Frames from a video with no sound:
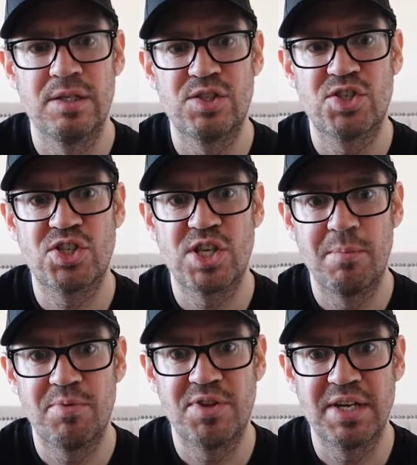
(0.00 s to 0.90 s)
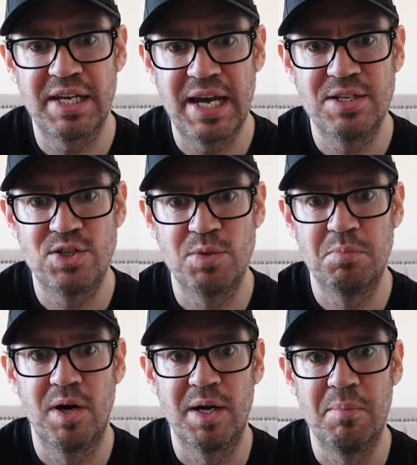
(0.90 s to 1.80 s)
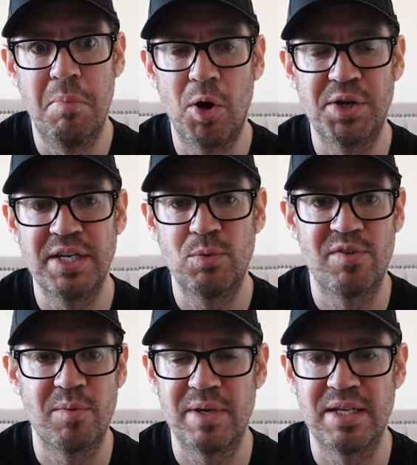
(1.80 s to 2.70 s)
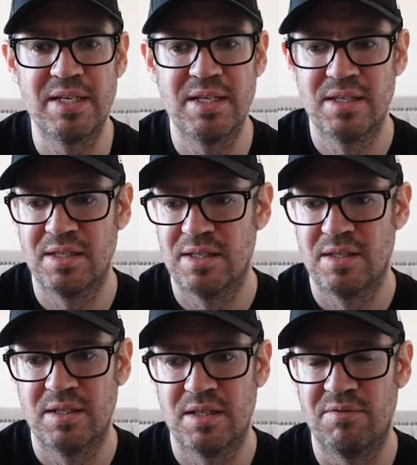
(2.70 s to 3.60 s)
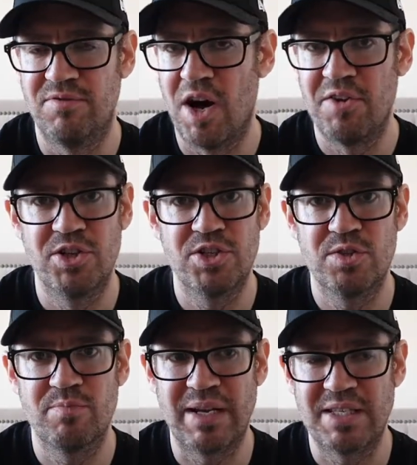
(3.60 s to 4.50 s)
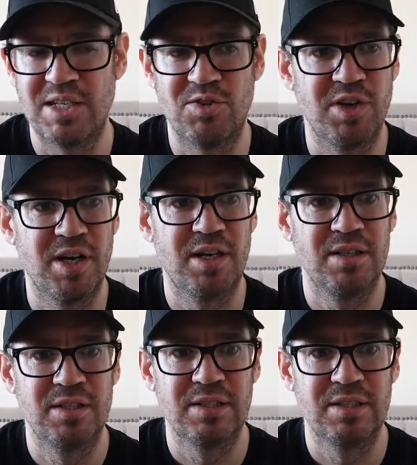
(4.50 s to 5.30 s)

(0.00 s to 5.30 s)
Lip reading: something entered my body, whether it be virus, bacteria,